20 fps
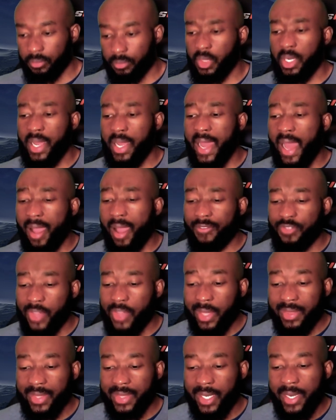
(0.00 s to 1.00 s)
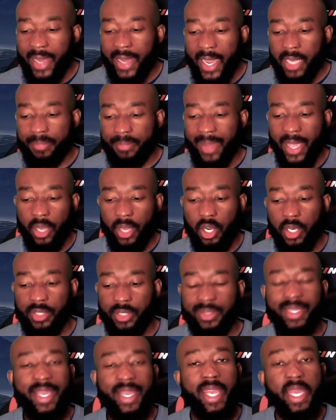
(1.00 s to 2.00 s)
I have not denied my heart
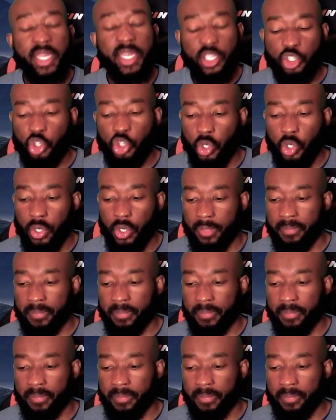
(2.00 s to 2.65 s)
any joy,